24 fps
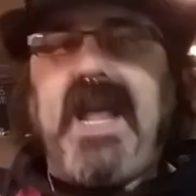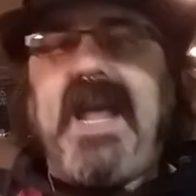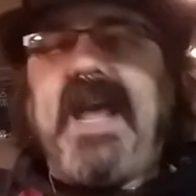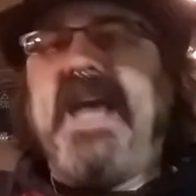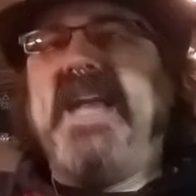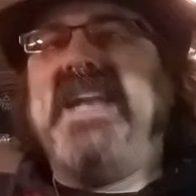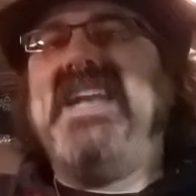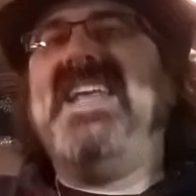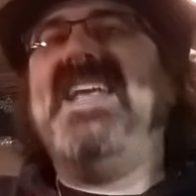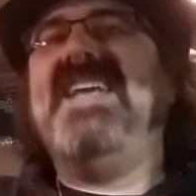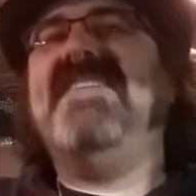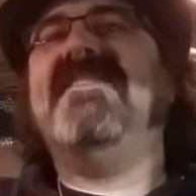
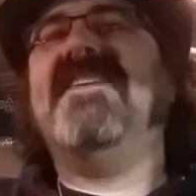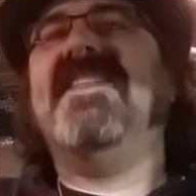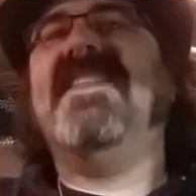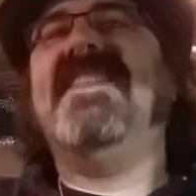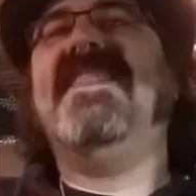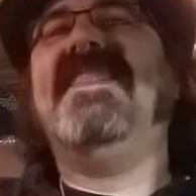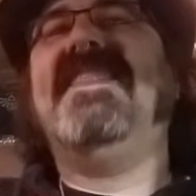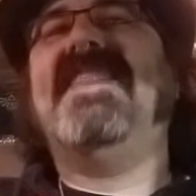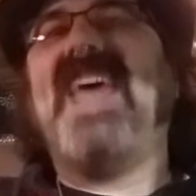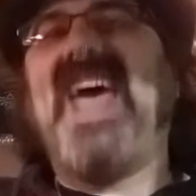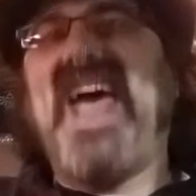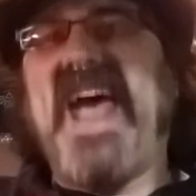And
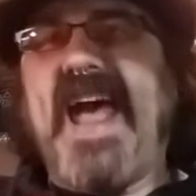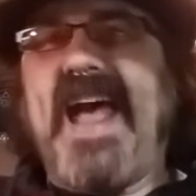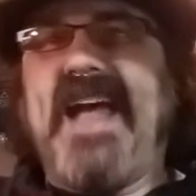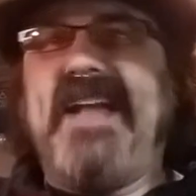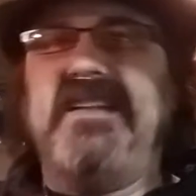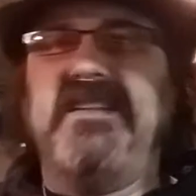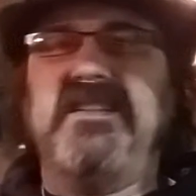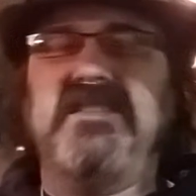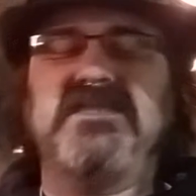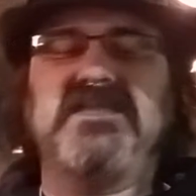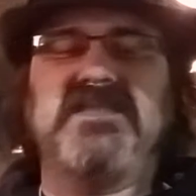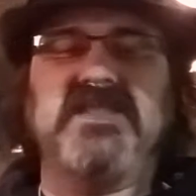even that
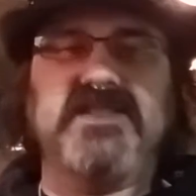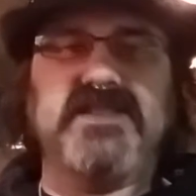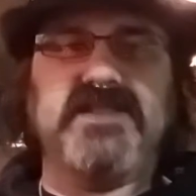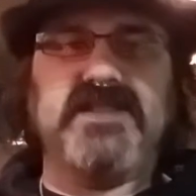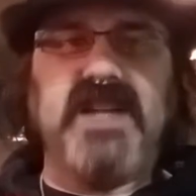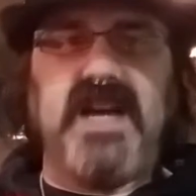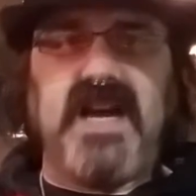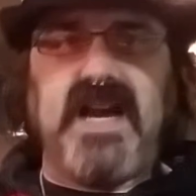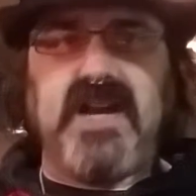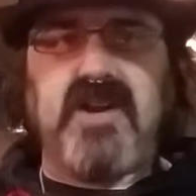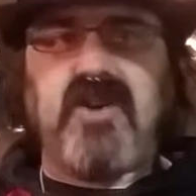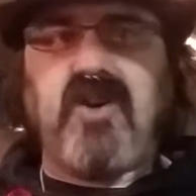does
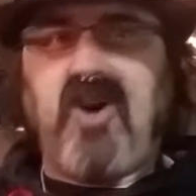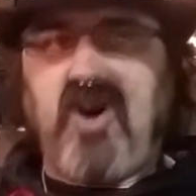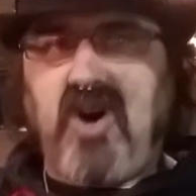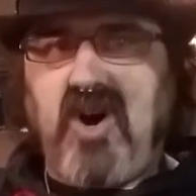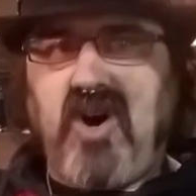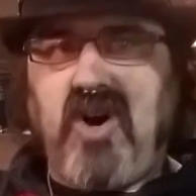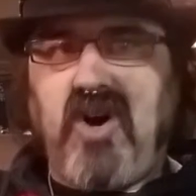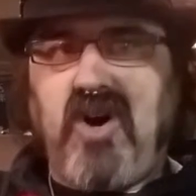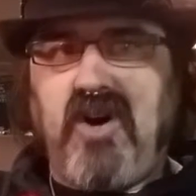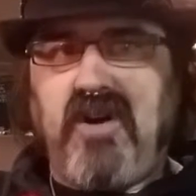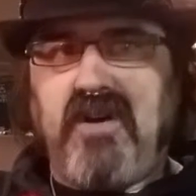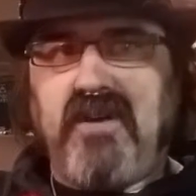not
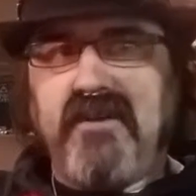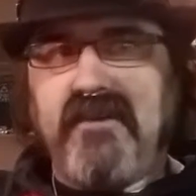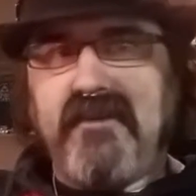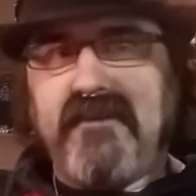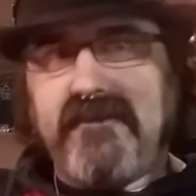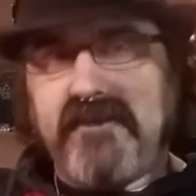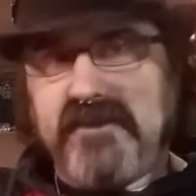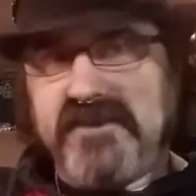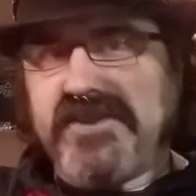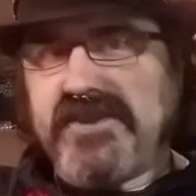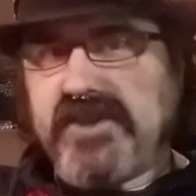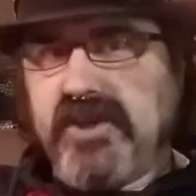call
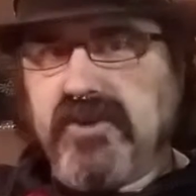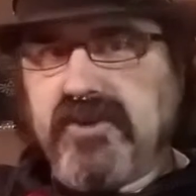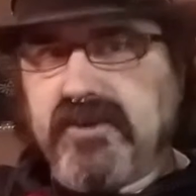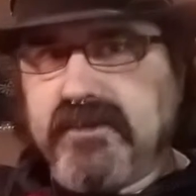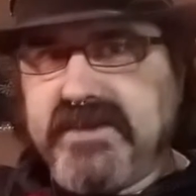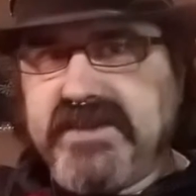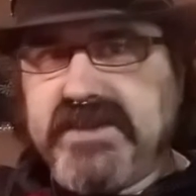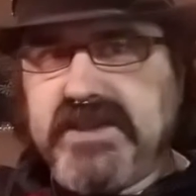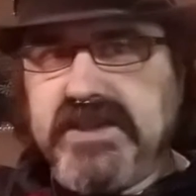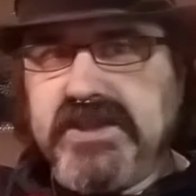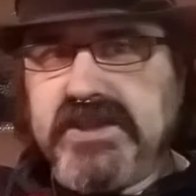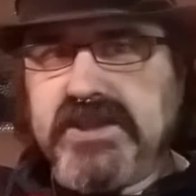for
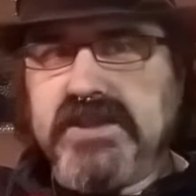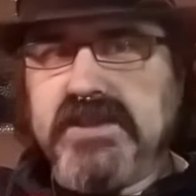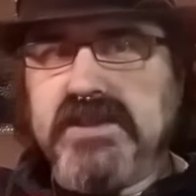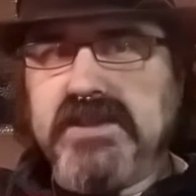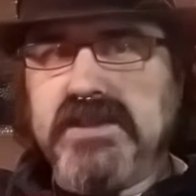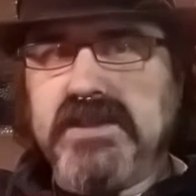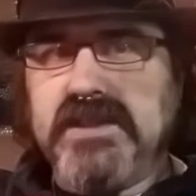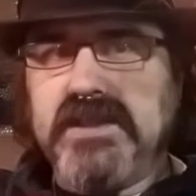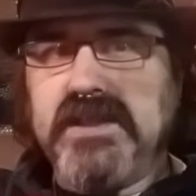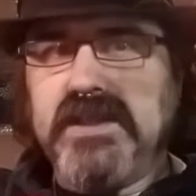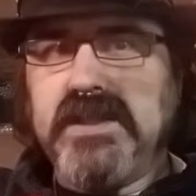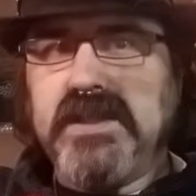circumcision.
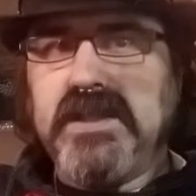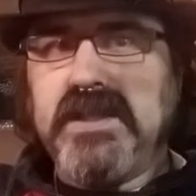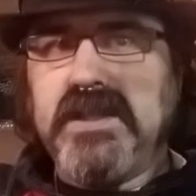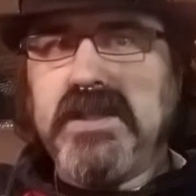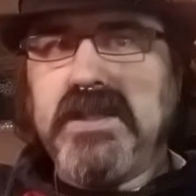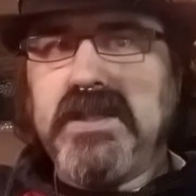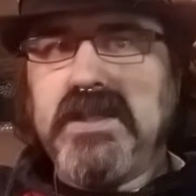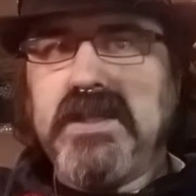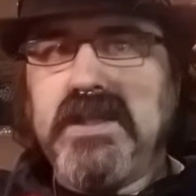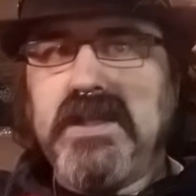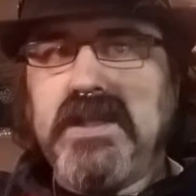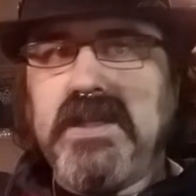
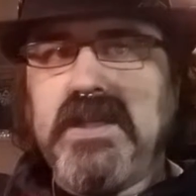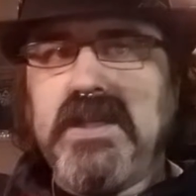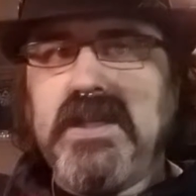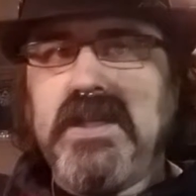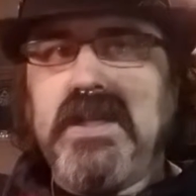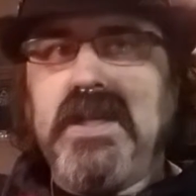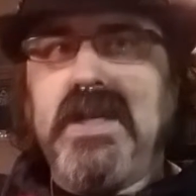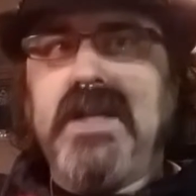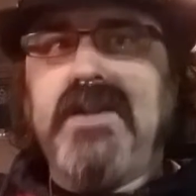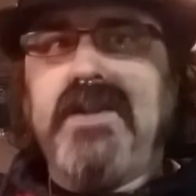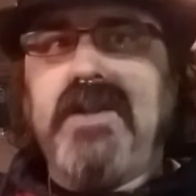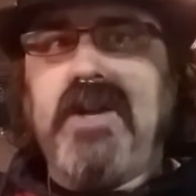
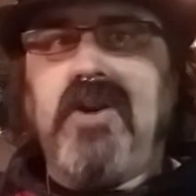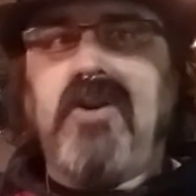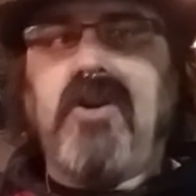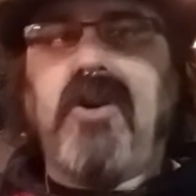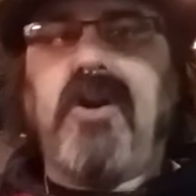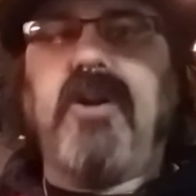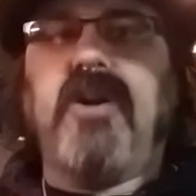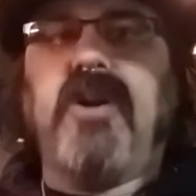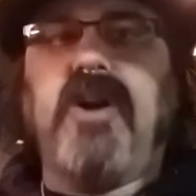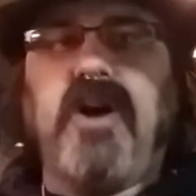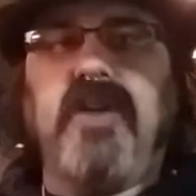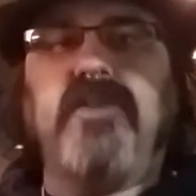There
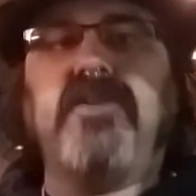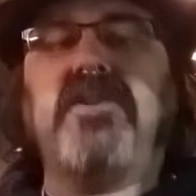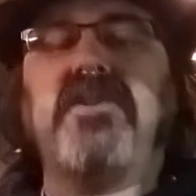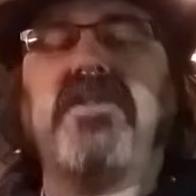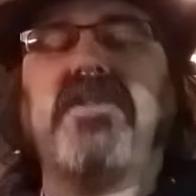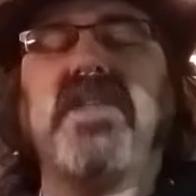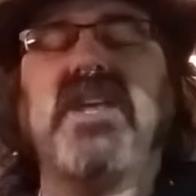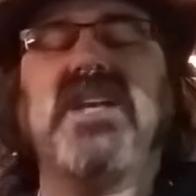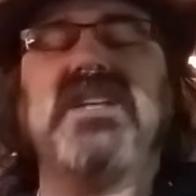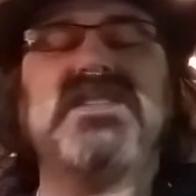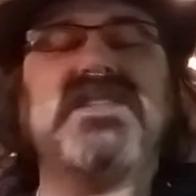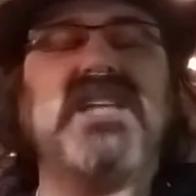are other
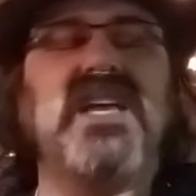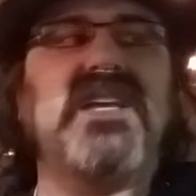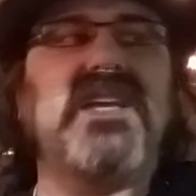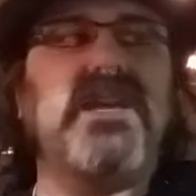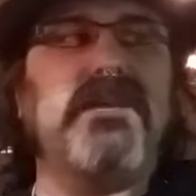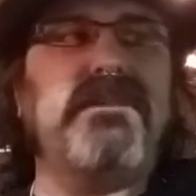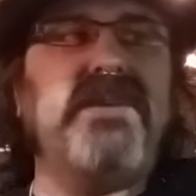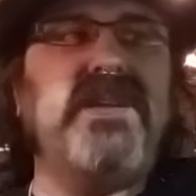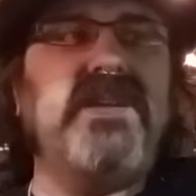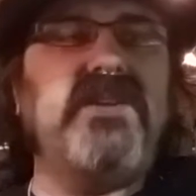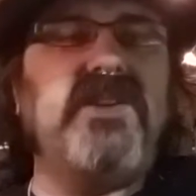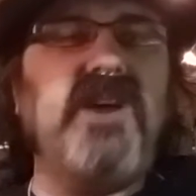things that
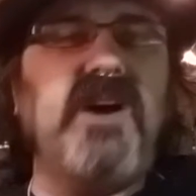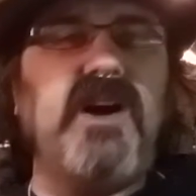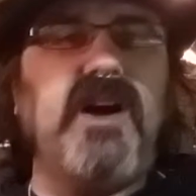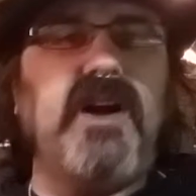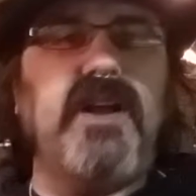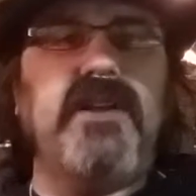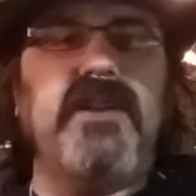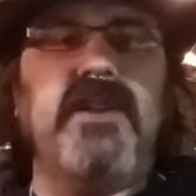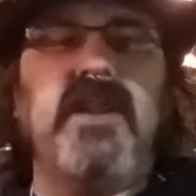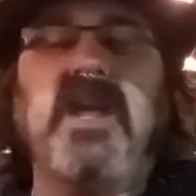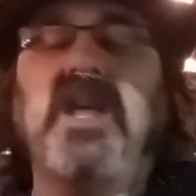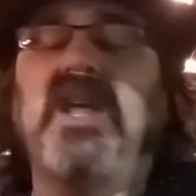can be
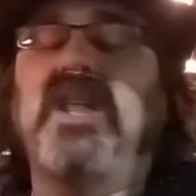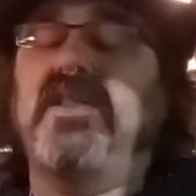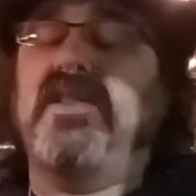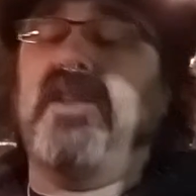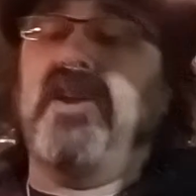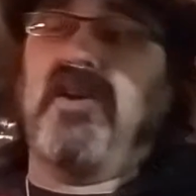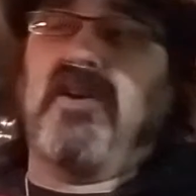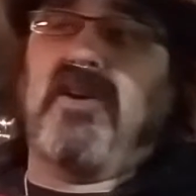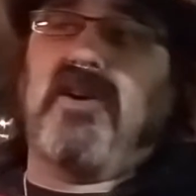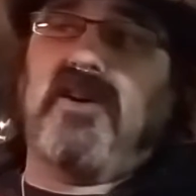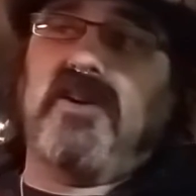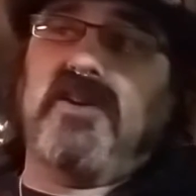done.
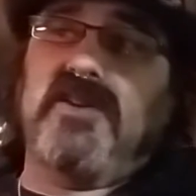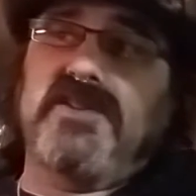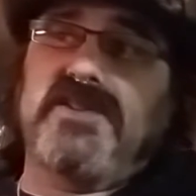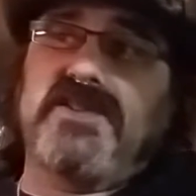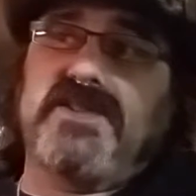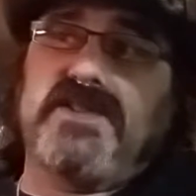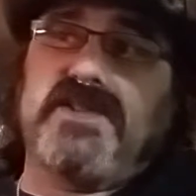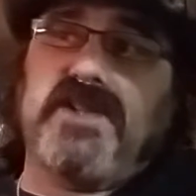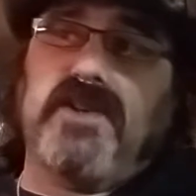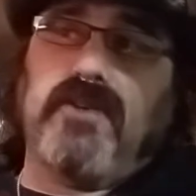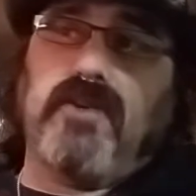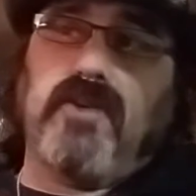There are
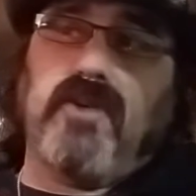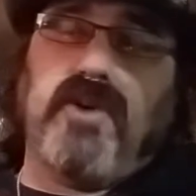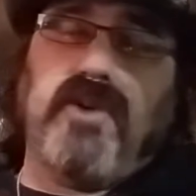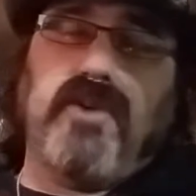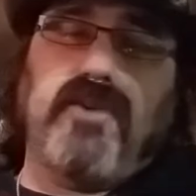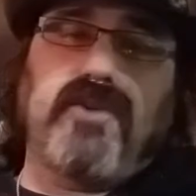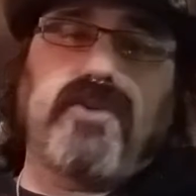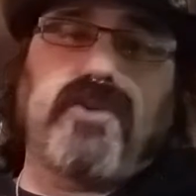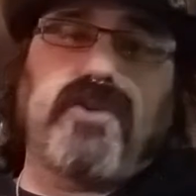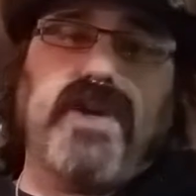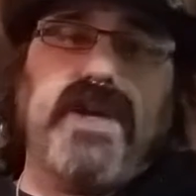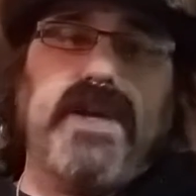
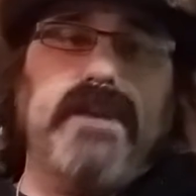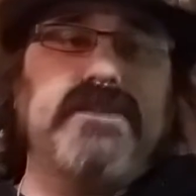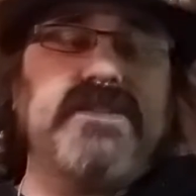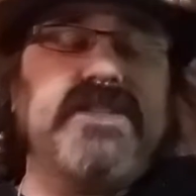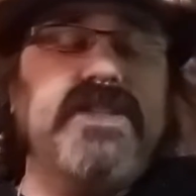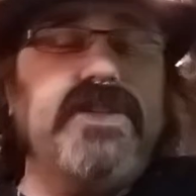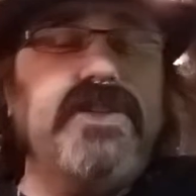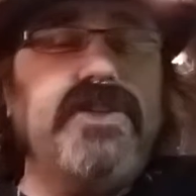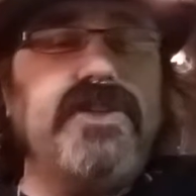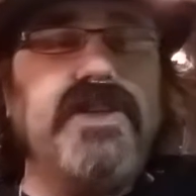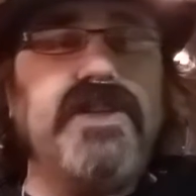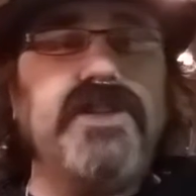steroidal creams
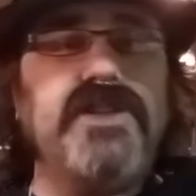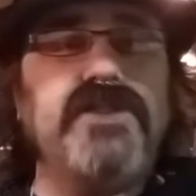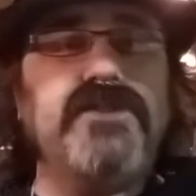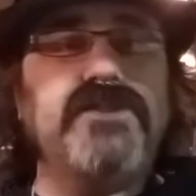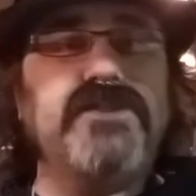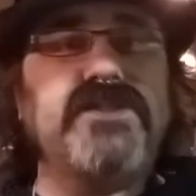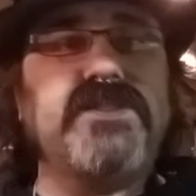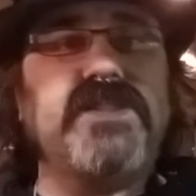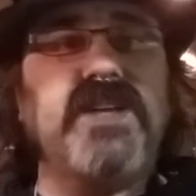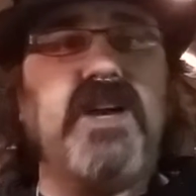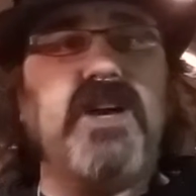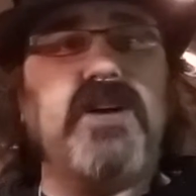that you can
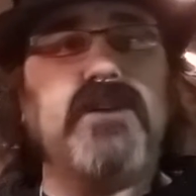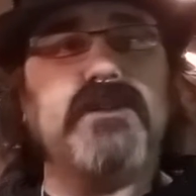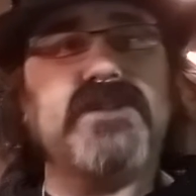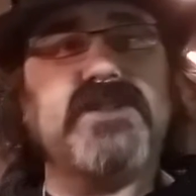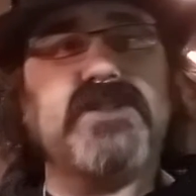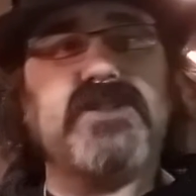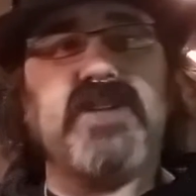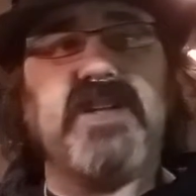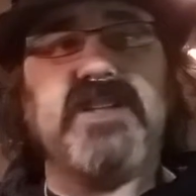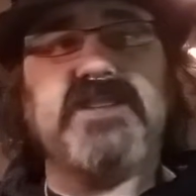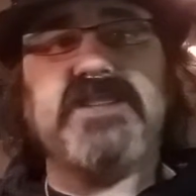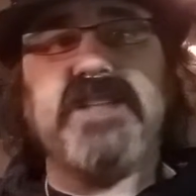use to help
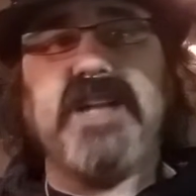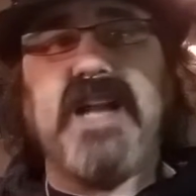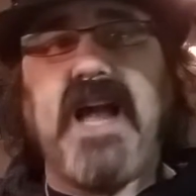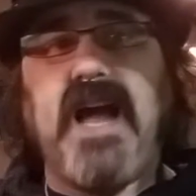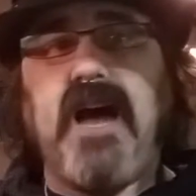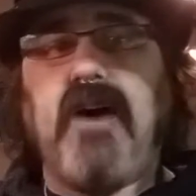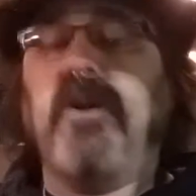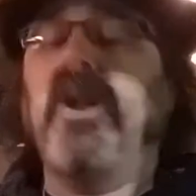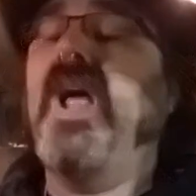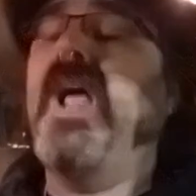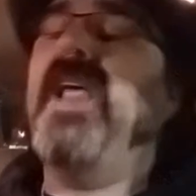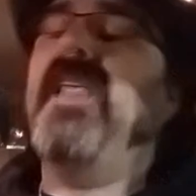stretch it
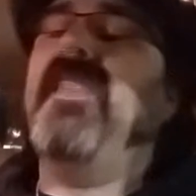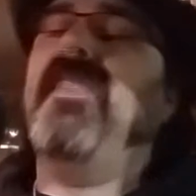out.